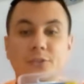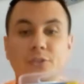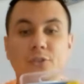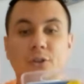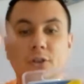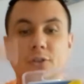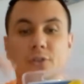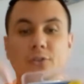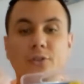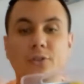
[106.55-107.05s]

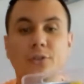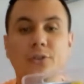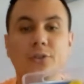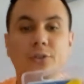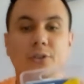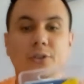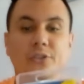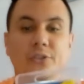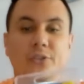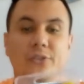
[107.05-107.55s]

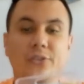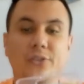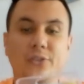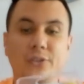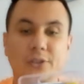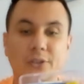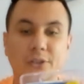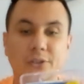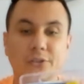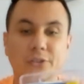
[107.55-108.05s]
Doctor's
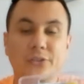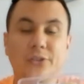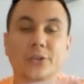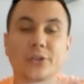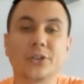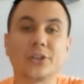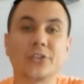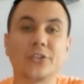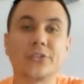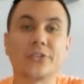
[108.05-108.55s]
uh, Sonic